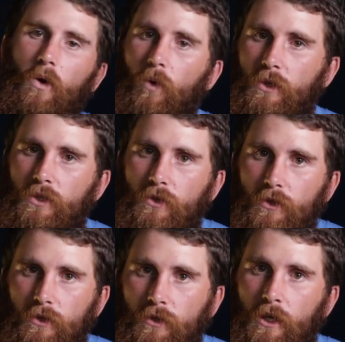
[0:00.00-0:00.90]
Or what you
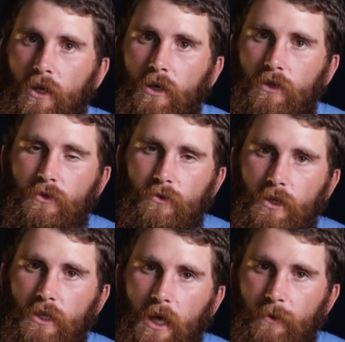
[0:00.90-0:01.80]
do is you
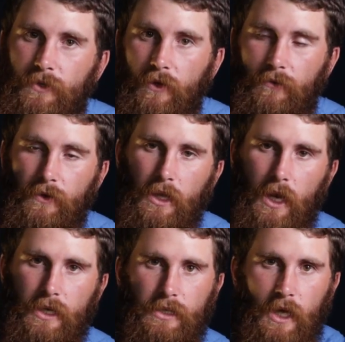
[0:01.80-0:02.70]
reel up so you feel the
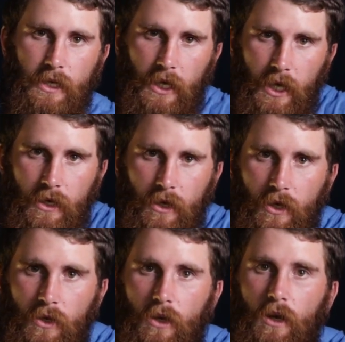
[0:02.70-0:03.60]
line tight again.
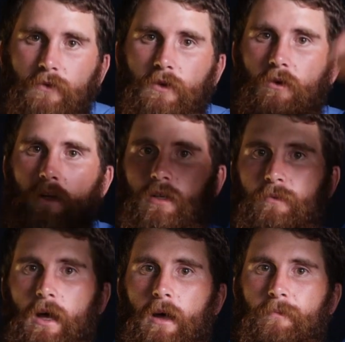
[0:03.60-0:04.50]
You lift your rod
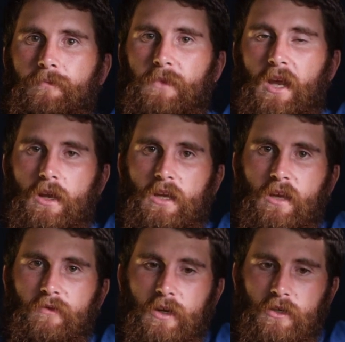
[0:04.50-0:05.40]
tip up and you
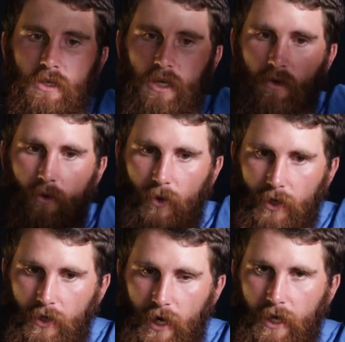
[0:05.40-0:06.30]
give literally a
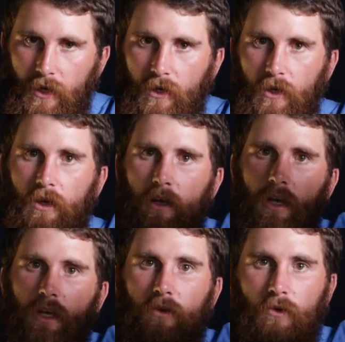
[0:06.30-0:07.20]
quarter crank.
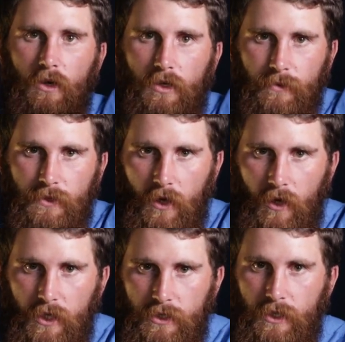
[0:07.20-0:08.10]
Let your rod tip
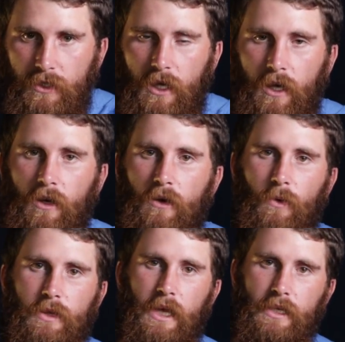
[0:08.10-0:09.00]
slowly sink down. And
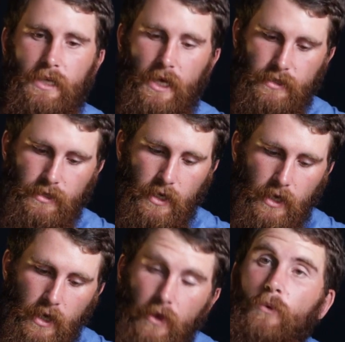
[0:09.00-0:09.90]
what that does,
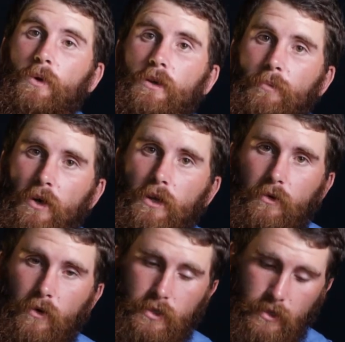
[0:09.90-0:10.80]
when you're pulling
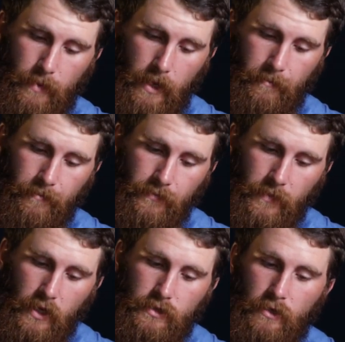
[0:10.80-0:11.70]
your rod tip up,
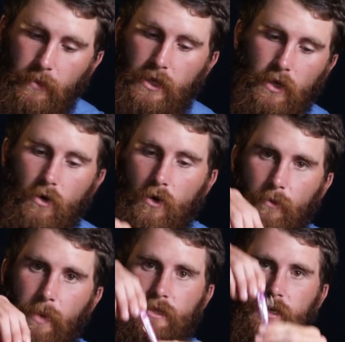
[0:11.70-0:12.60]
it's going to make that
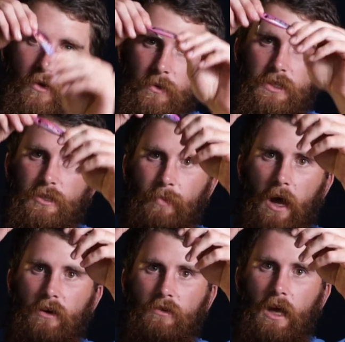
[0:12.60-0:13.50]
lure basically almost
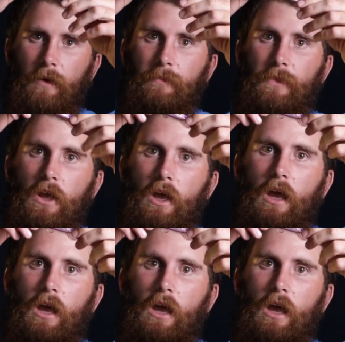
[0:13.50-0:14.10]
spiral up.